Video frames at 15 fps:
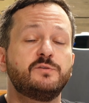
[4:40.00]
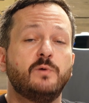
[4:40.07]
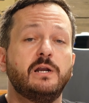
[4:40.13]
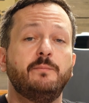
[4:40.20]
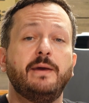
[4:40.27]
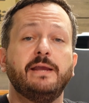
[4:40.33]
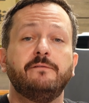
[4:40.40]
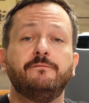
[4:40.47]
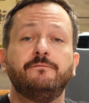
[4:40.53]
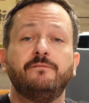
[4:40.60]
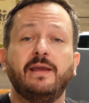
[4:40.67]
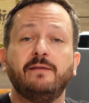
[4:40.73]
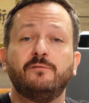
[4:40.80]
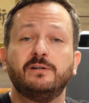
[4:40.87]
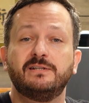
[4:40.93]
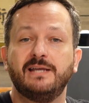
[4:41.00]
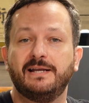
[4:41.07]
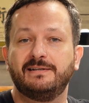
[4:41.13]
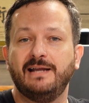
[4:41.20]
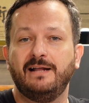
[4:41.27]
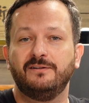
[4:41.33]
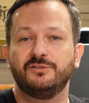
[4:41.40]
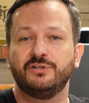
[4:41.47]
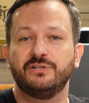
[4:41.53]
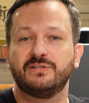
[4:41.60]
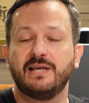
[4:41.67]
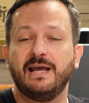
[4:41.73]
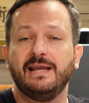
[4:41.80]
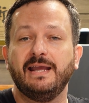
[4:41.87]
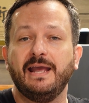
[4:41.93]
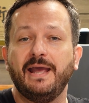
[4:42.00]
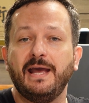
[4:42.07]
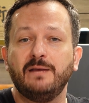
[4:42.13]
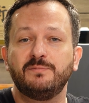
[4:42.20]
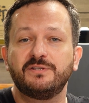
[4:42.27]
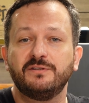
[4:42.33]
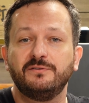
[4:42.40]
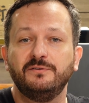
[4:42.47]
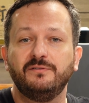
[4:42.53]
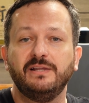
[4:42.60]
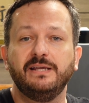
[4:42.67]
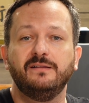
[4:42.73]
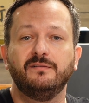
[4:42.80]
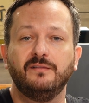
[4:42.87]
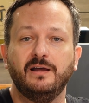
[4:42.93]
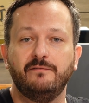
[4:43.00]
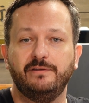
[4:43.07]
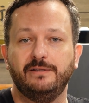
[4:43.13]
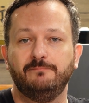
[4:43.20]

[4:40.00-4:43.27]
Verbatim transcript: is one of my favorite technologies. I absolutely love